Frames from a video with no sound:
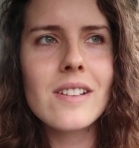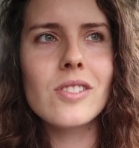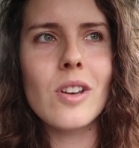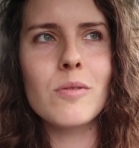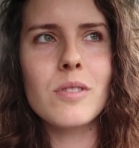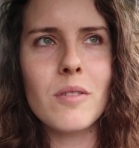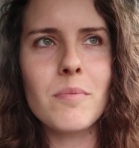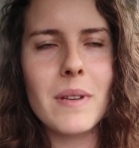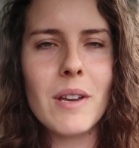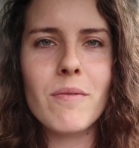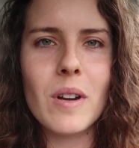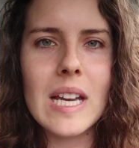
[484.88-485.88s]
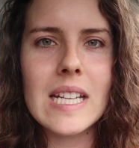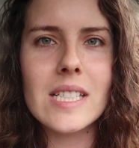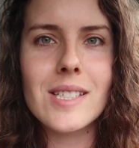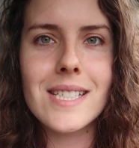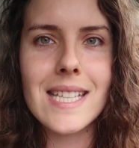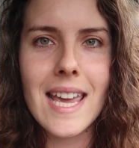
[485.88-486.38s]
So don't be afraid
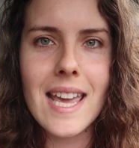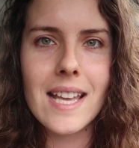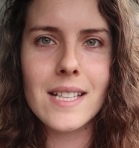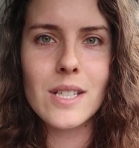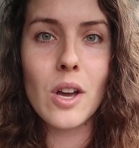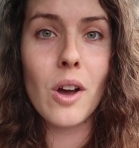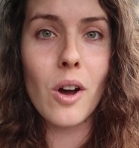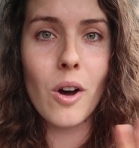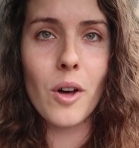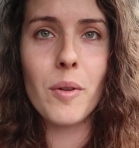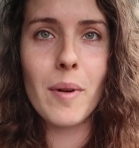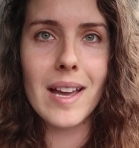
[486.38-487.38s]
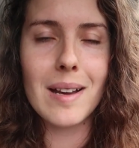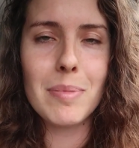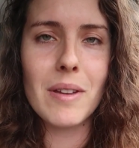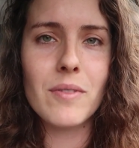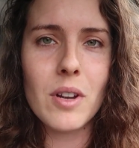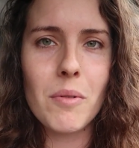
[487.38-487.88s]
to take it all the way up
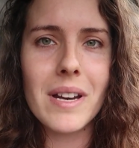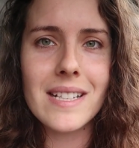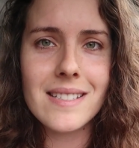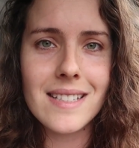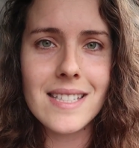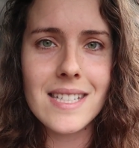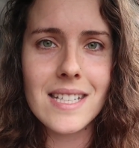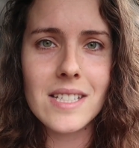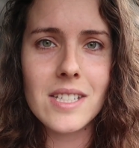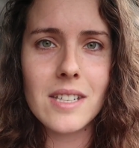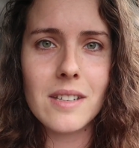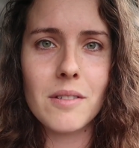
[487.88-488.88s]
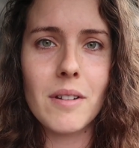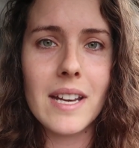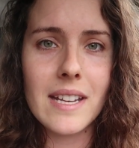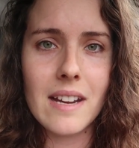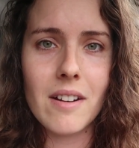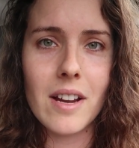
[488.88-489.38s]
if no one is listening to you
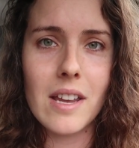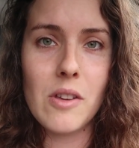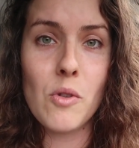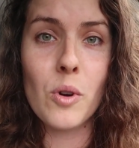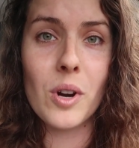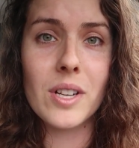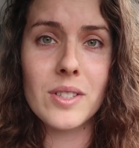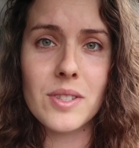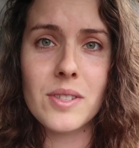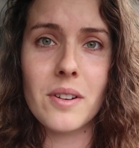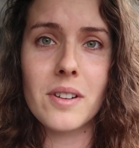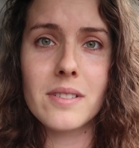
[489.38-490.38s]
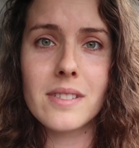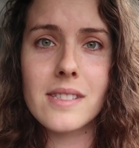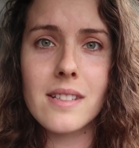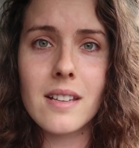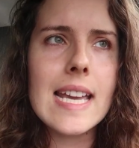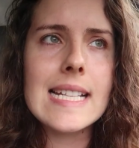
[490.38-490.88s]
and hearing your
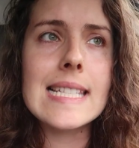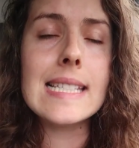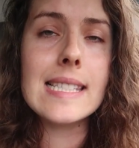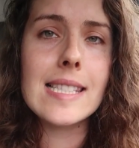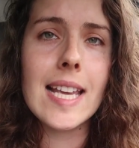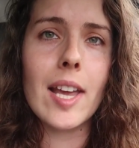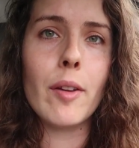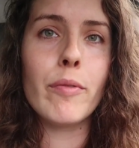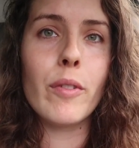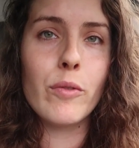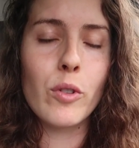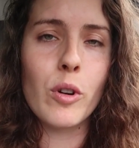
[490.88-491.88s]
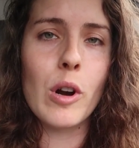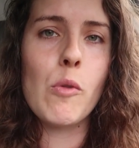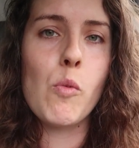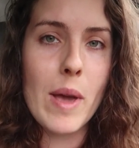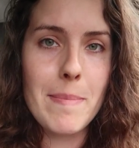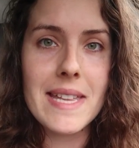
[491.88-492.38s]
concerns. Is it safe for
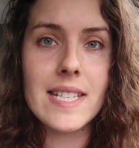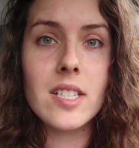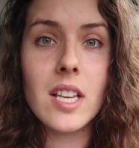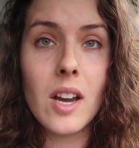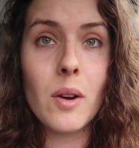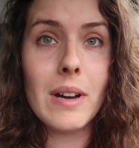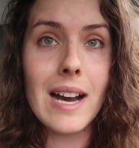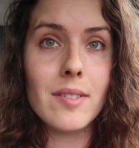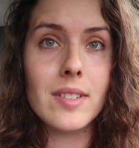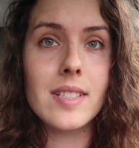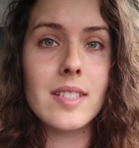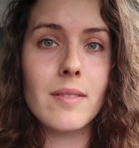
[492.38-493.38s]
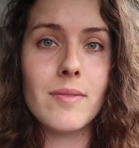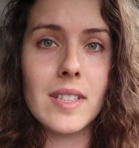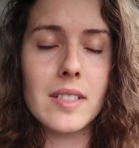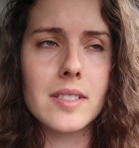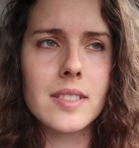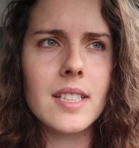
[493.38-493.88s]
women to go out into the
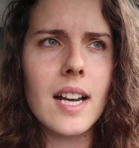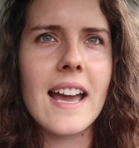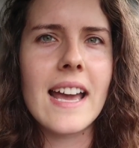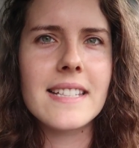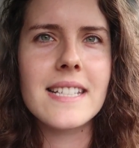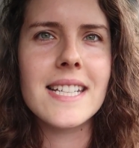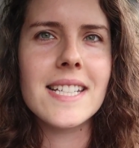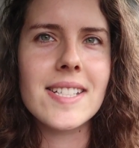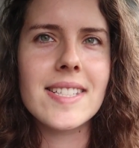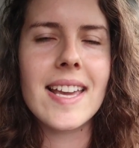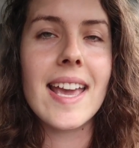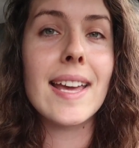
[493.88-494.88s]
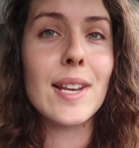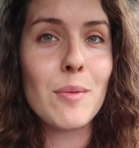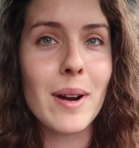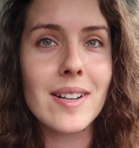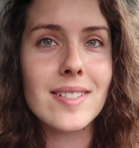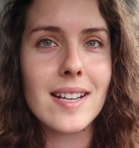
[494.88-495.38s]
field? I hesitate to say
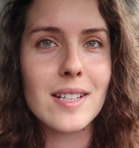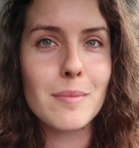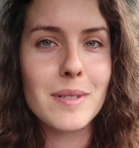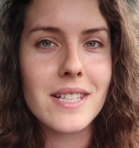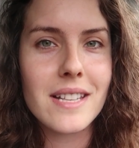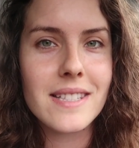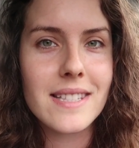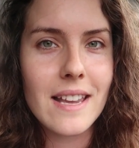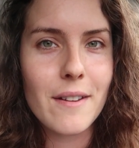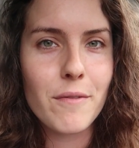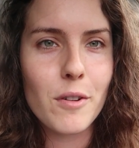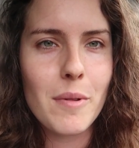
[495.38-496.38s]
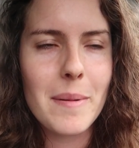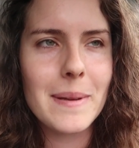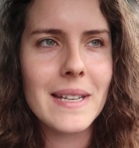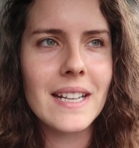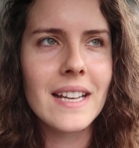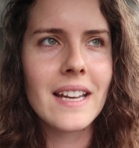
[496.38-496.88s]
anywhere is 100% safe for
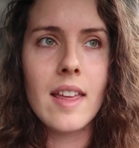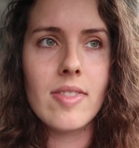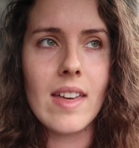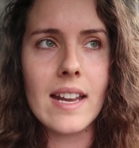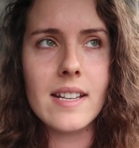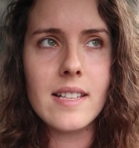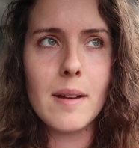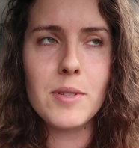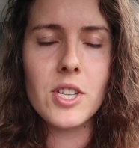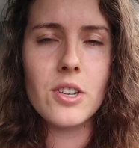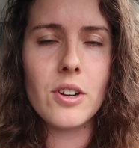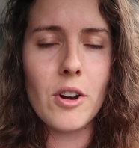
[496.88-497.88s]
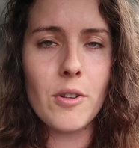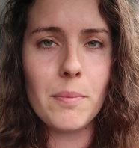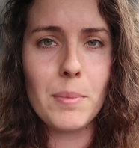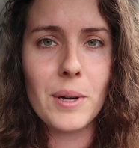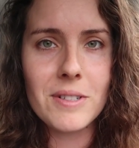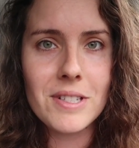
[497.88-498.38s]
women. That is up to your
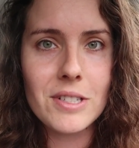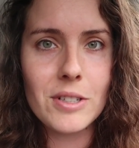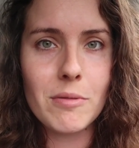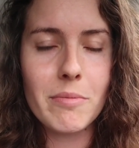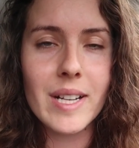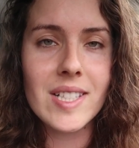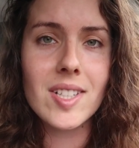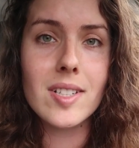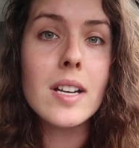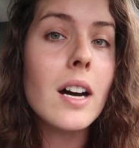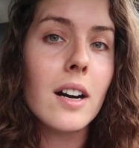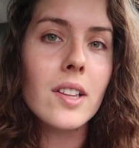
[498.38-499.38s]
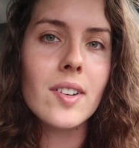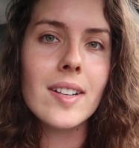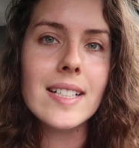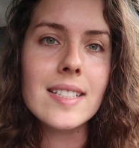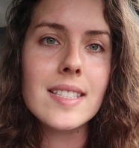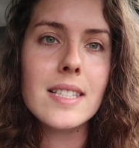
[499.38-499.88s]
own personal risk
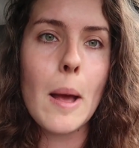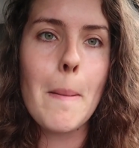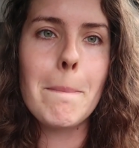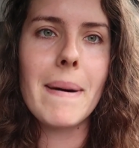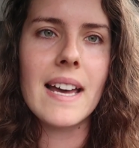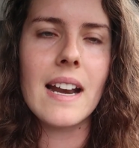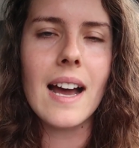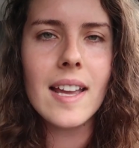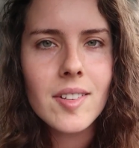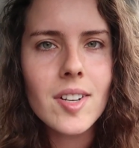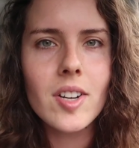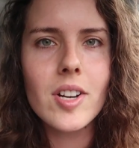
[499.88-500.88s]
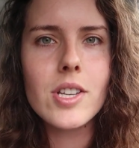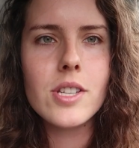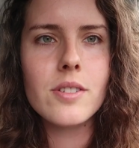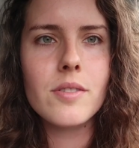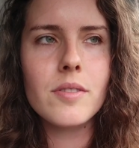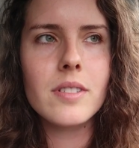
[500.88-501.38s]
tolerance, but I encourage
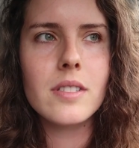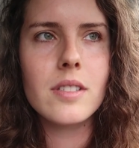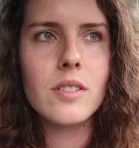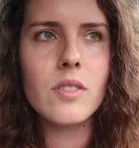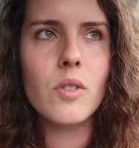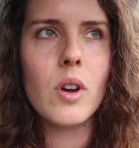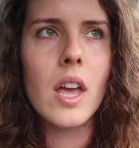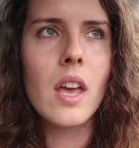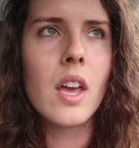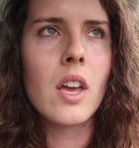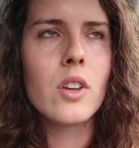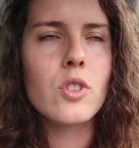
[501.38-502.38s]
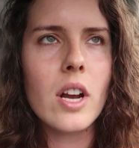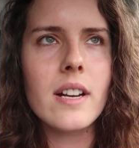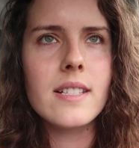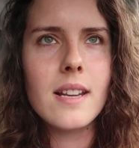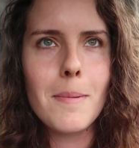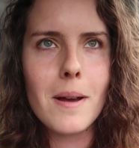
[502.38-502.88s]
you to try
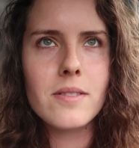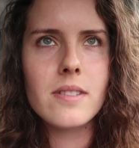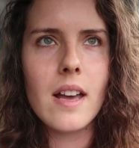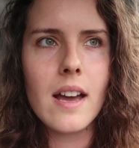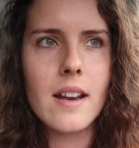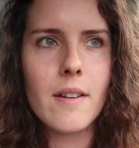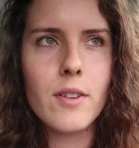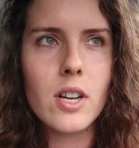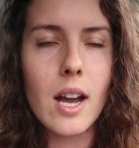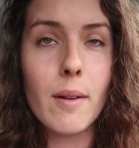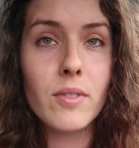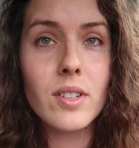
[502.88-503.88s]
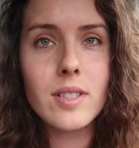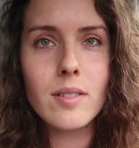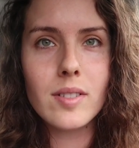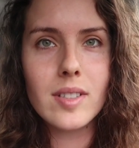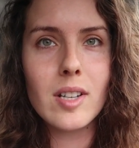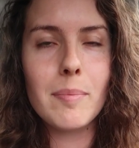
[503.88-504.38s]
to step outside of your comfort
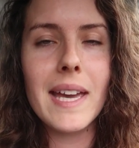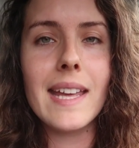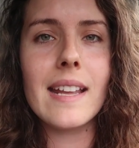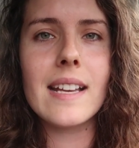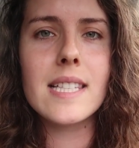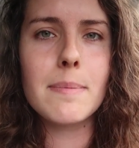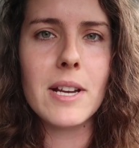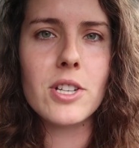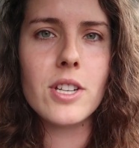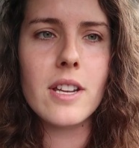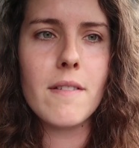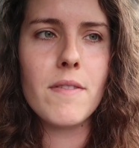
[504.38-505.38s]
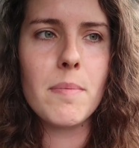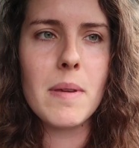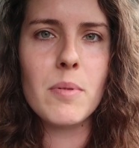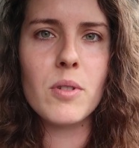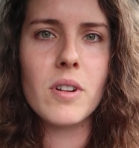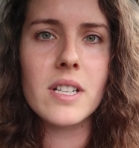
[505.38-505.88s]
zone a little bit, especially if the
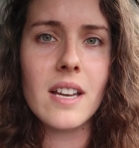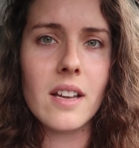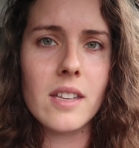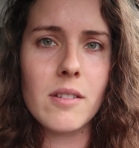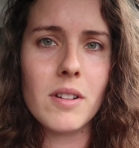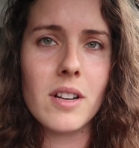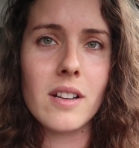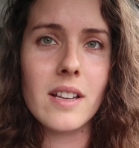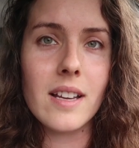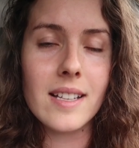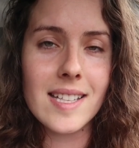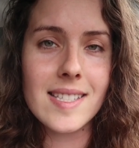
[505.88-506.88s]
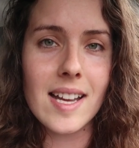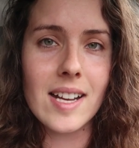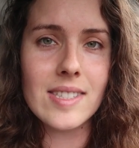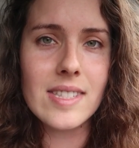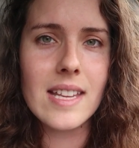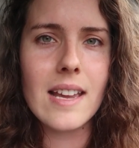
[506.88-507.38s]
people who are telling you it is
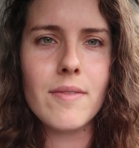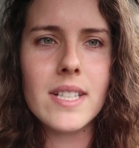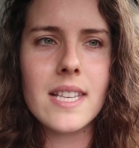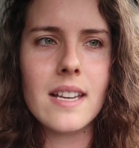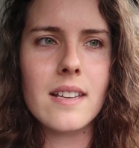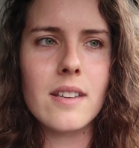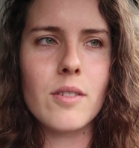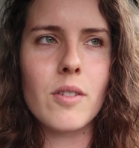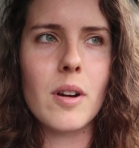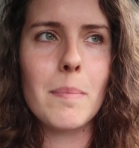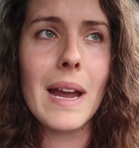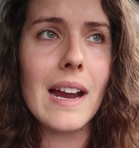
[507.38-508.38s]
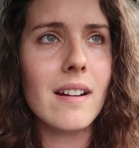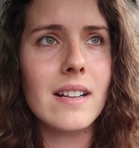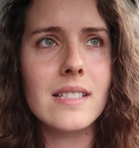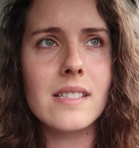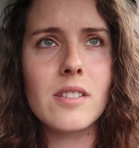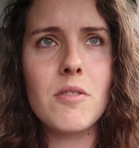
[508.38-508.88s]
unsafe is like your
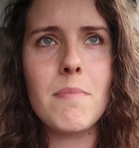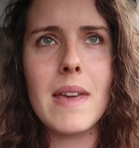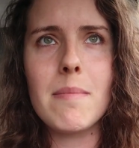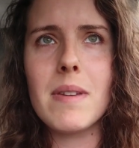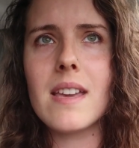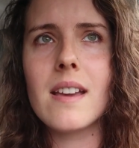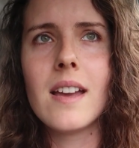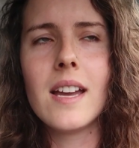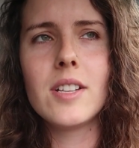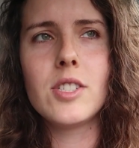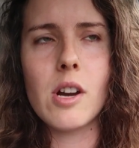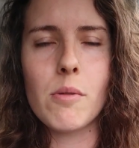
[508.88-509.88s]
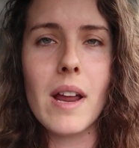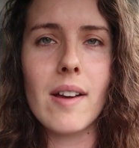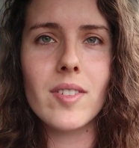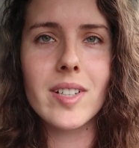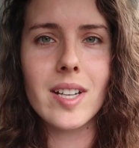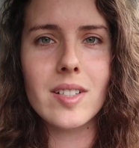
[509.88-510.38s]
parents who maybe don't
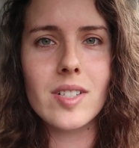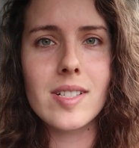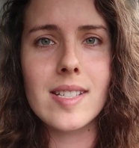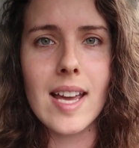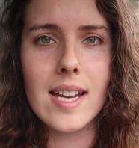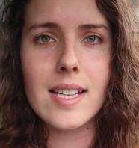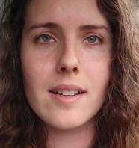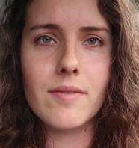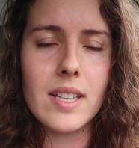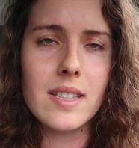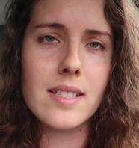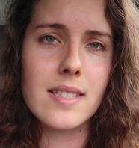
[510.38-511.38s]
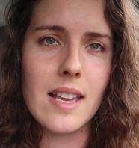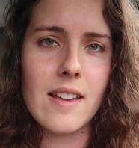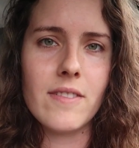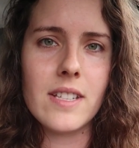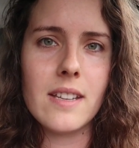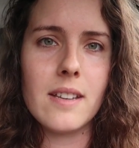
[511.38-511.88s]
have a good understanding of like the
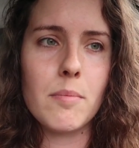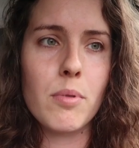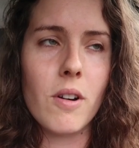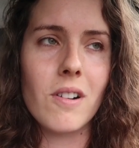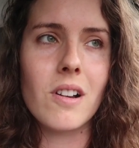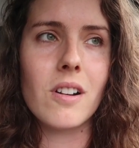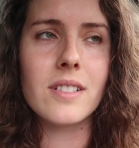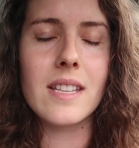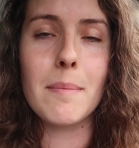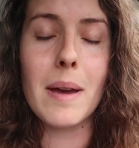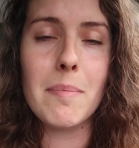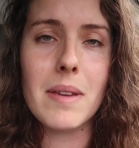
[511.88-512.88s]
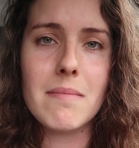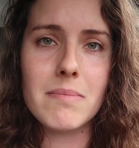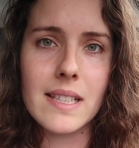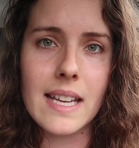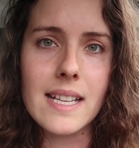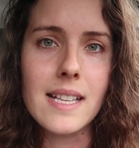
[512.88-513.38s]
safety protocols that might be in
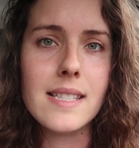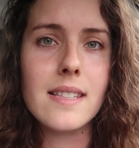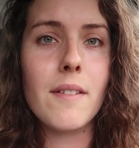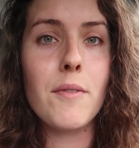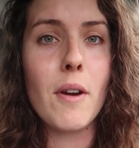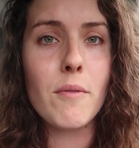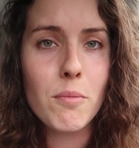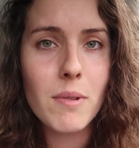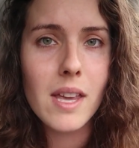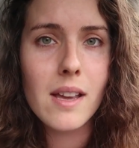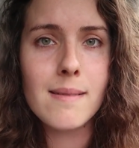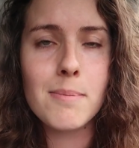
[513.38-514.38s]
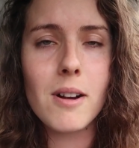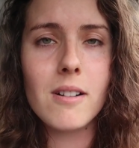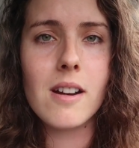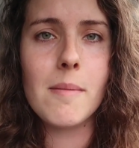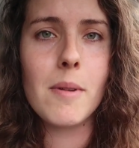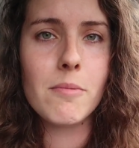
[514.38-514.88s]
place. If you have a really good
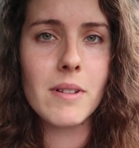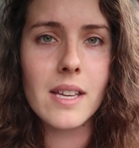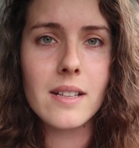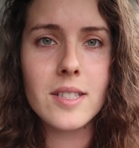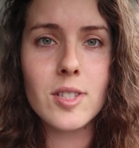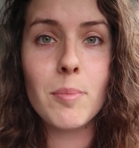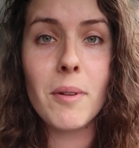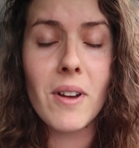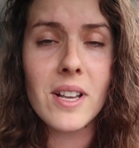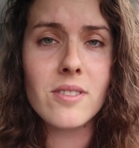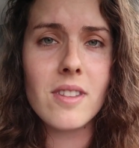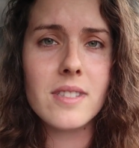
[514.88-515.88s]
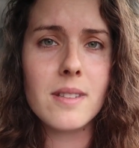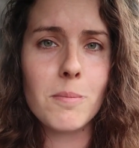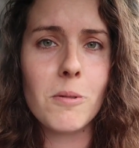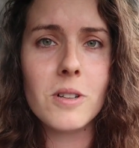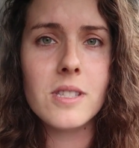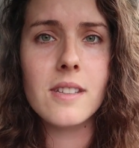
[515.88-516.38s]
program, a really good supervisor that
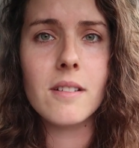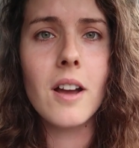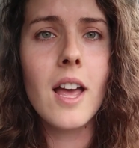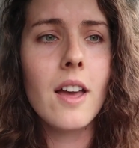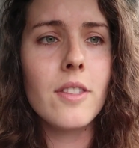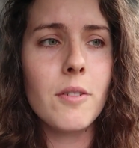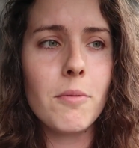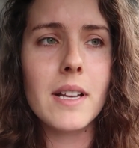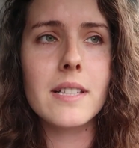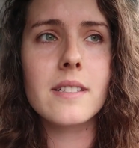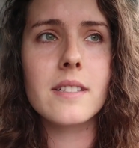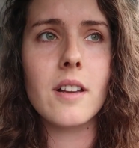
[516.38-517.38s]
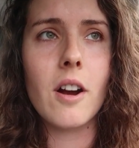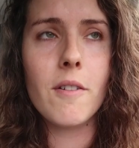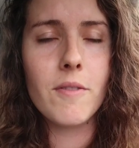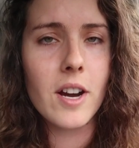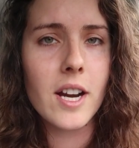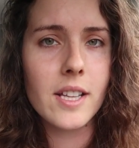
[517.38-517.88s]
supports you, the risks are
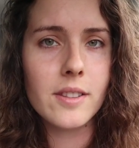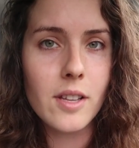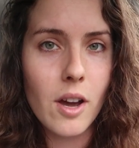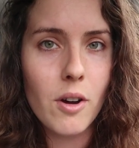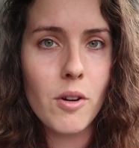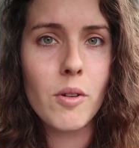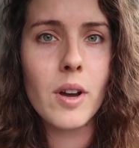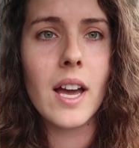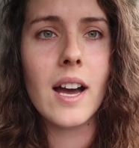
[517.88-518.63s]
very low.